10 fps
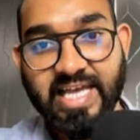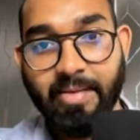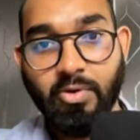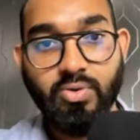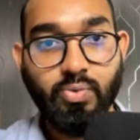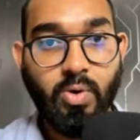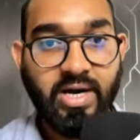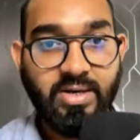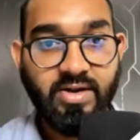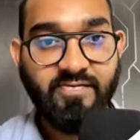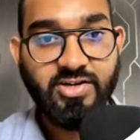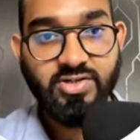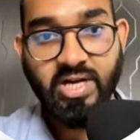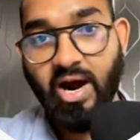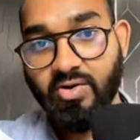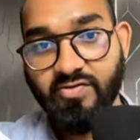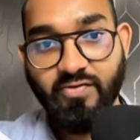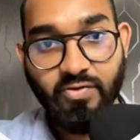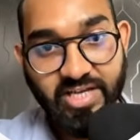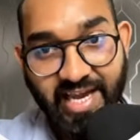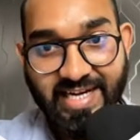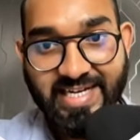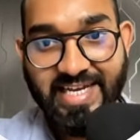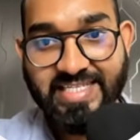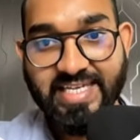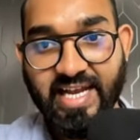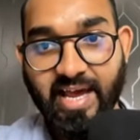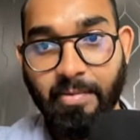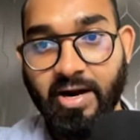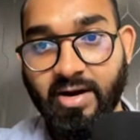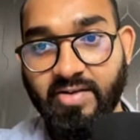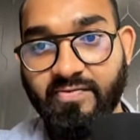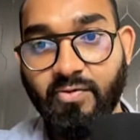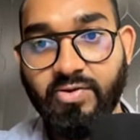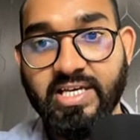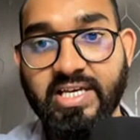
I have got one conversion out of 48 clicks, and I have earned 40